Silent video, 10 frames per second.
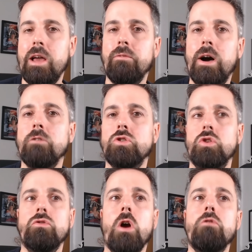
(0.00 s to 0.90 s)
of how
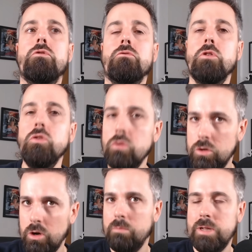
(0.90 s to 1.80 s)
to go through the
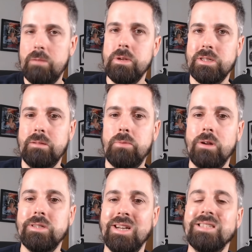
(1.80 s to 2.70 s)
top-down mixing
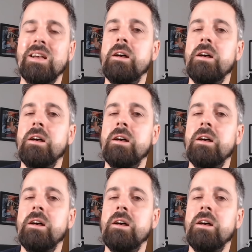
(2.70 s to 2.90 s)
process,